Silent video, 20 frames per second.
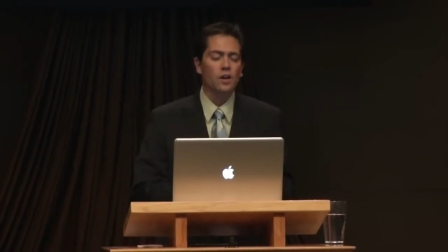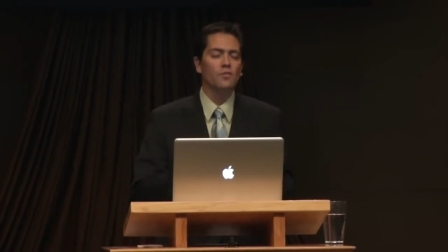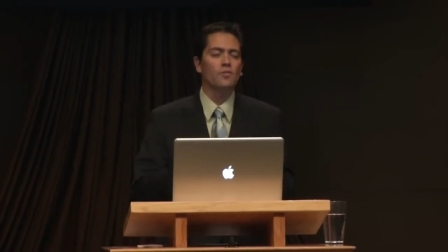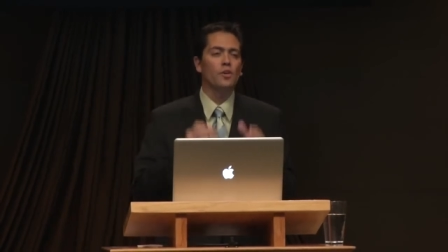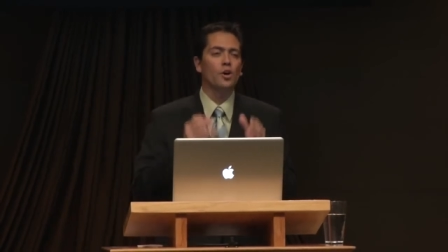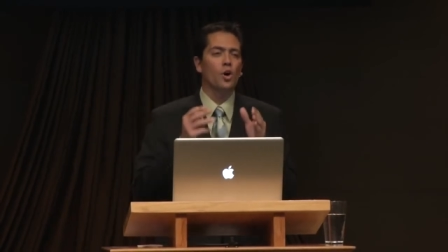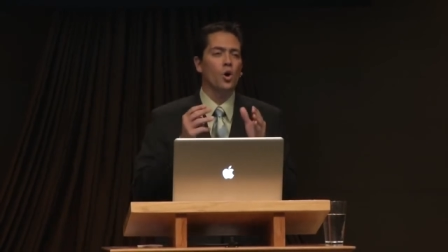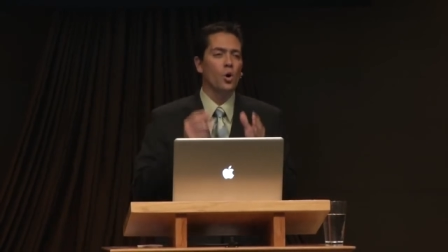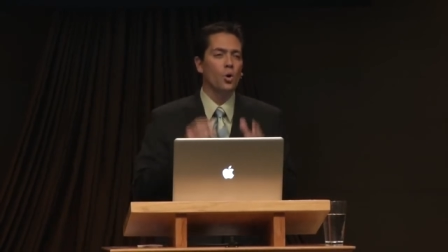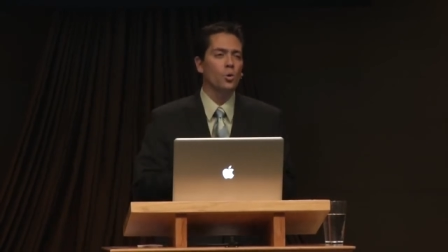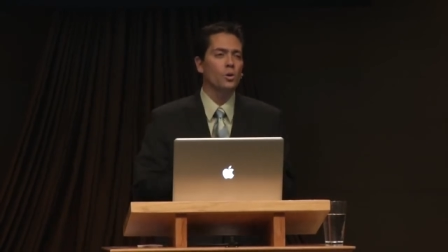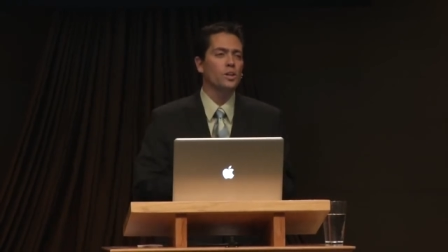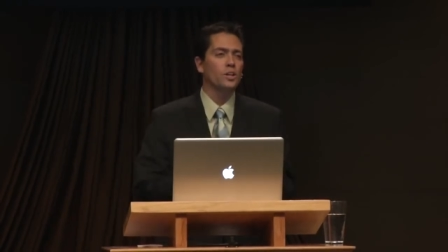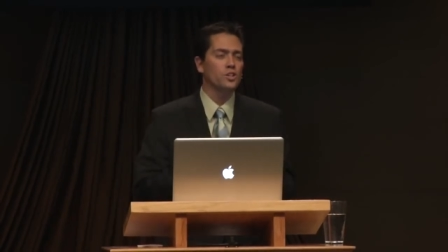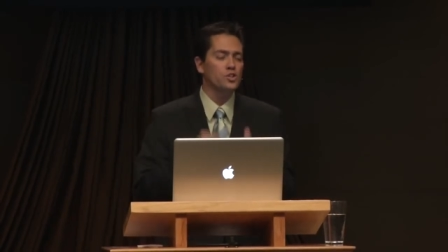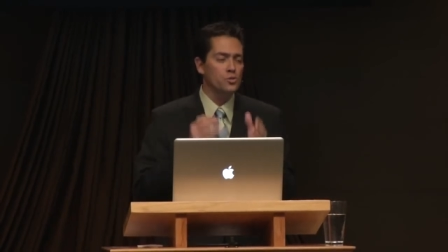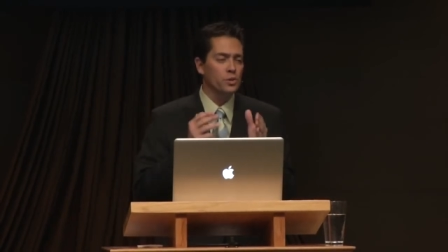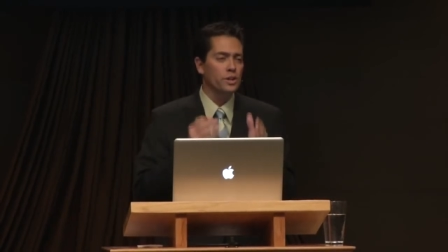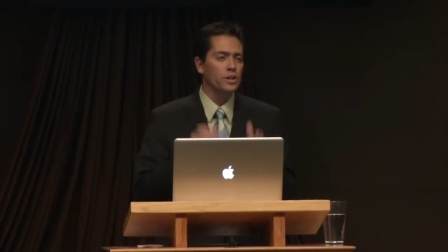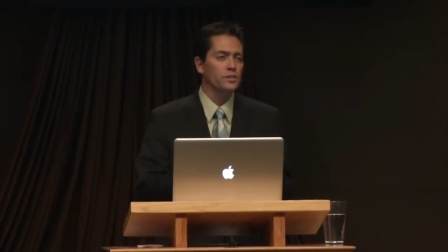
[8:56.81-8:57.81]
of the
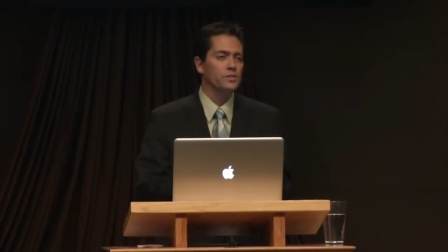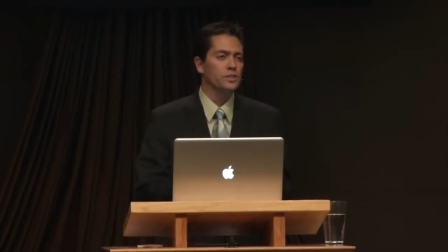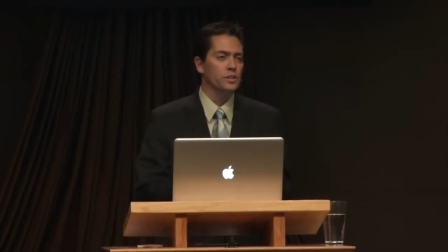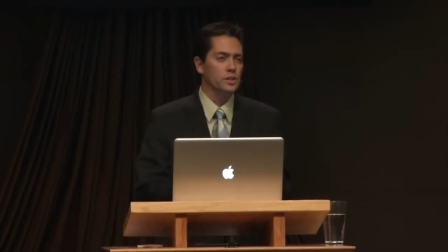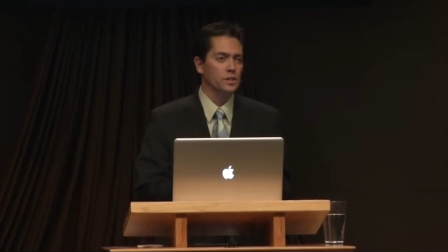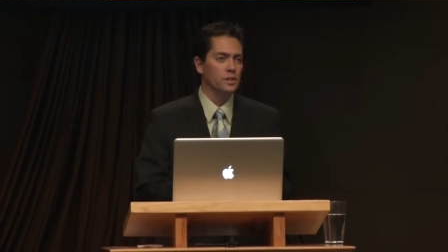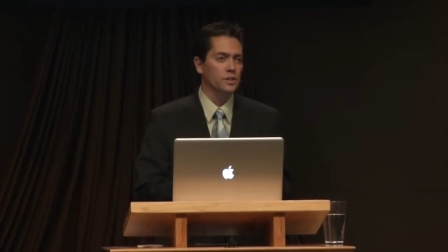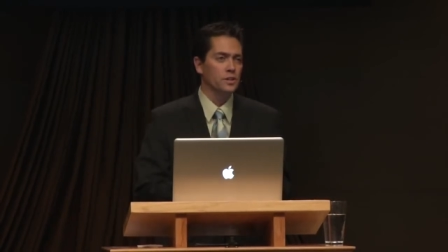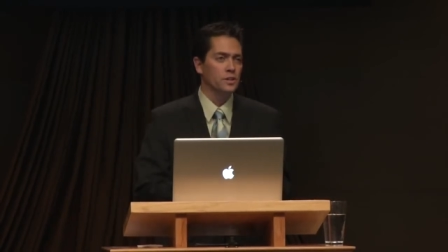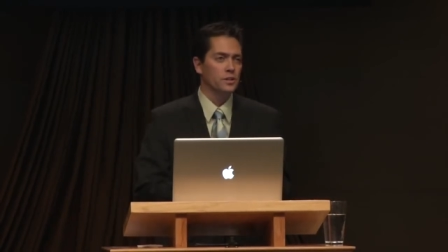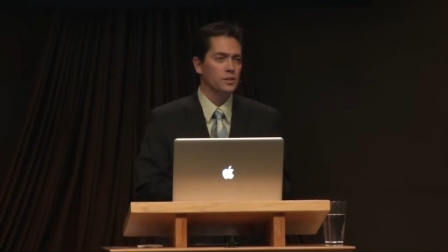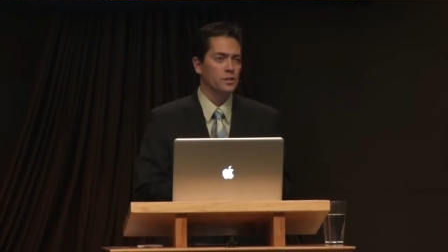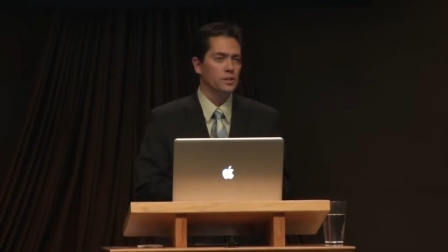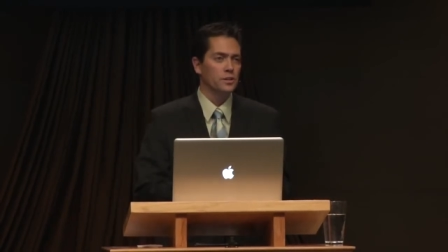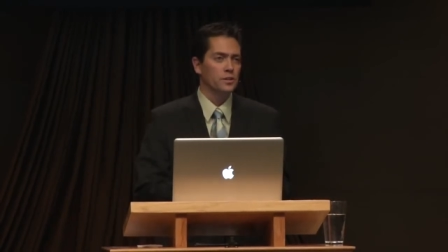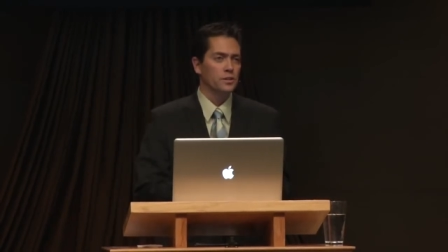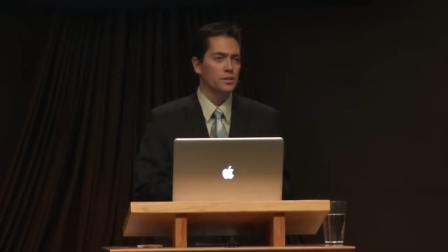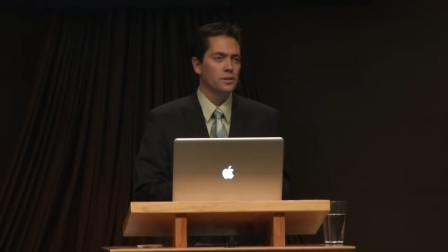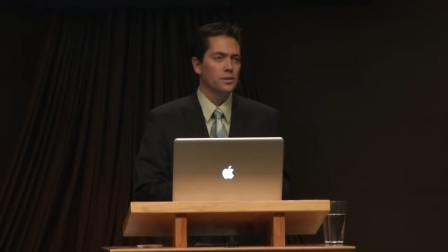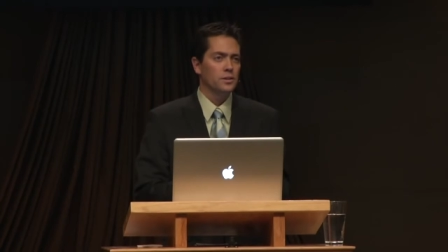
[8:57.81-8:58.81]
Holy Trinity
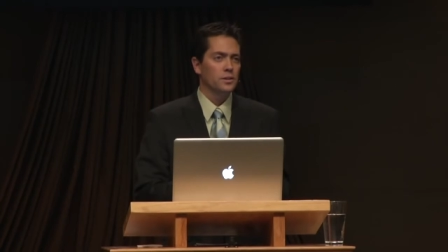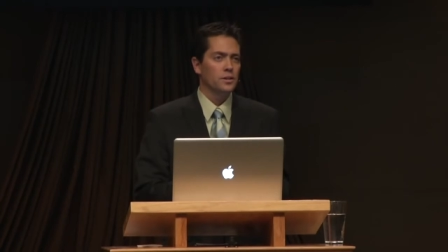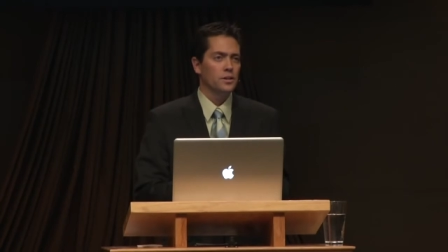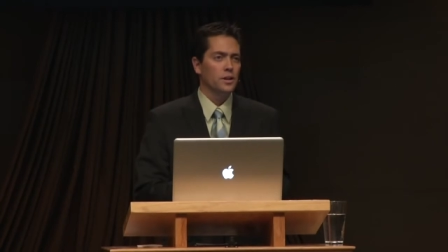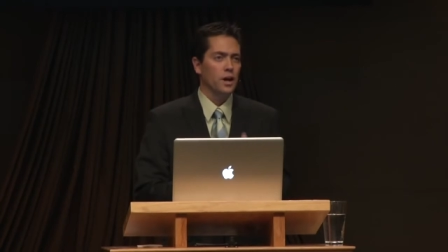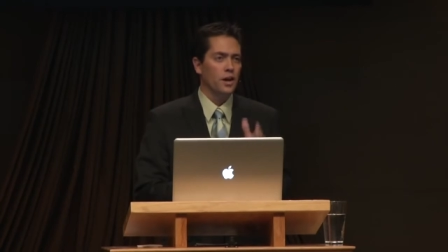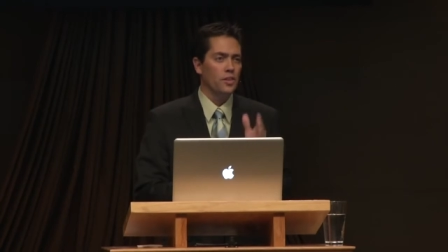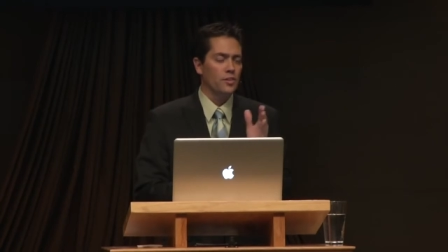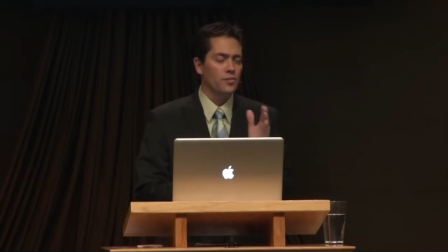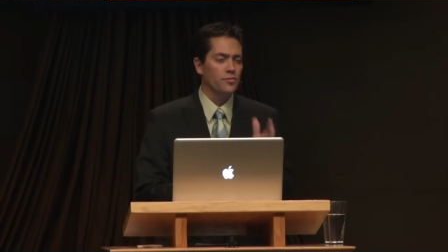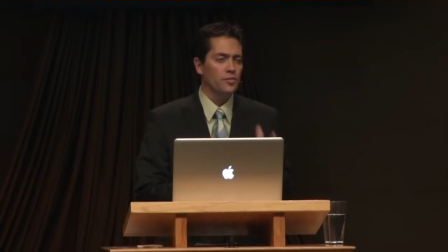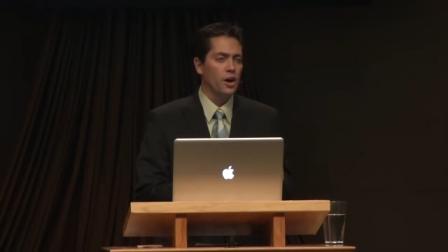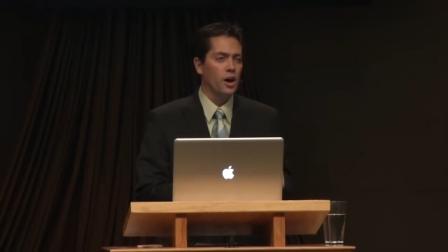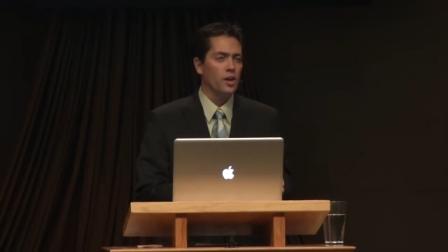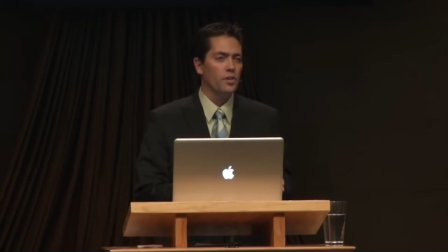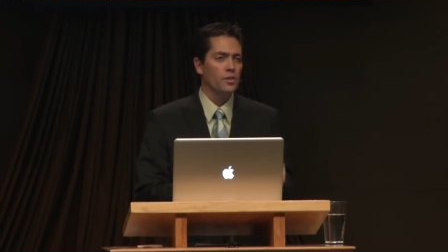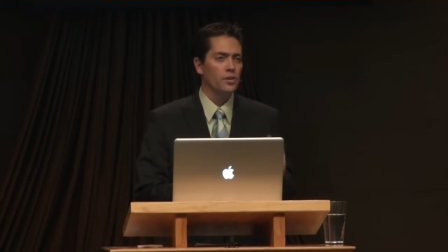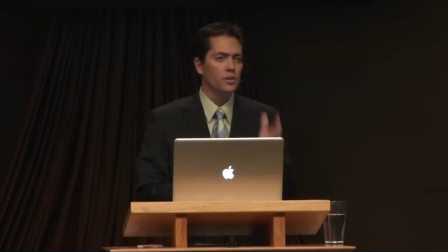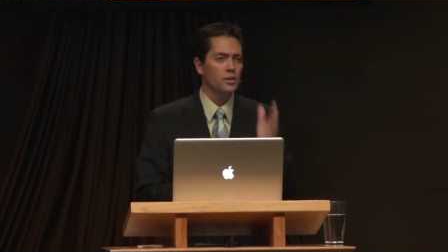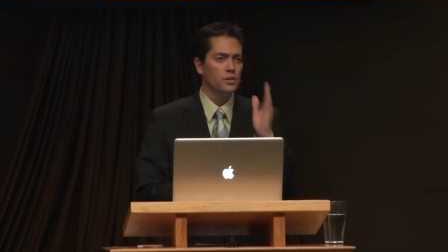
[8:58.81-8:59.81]
God the
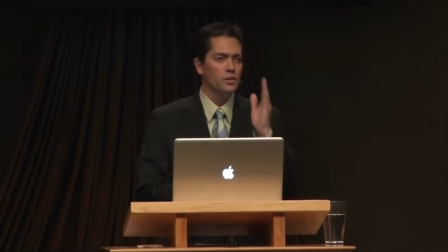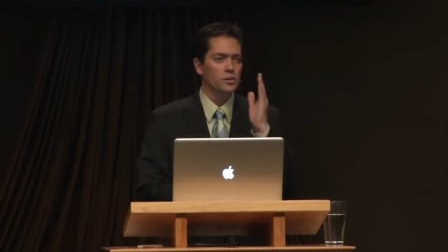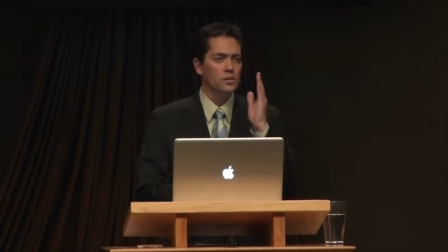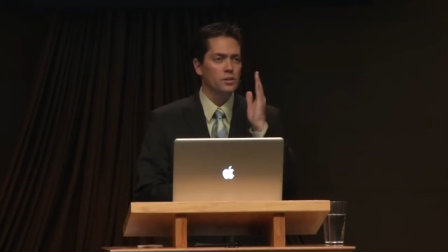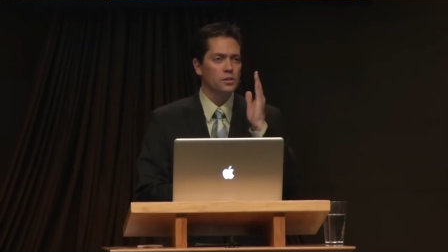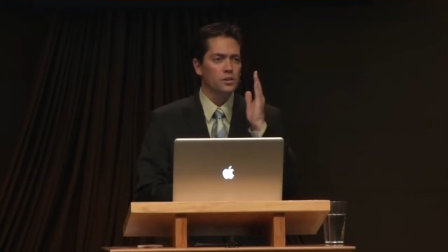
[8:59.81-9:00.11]
Father,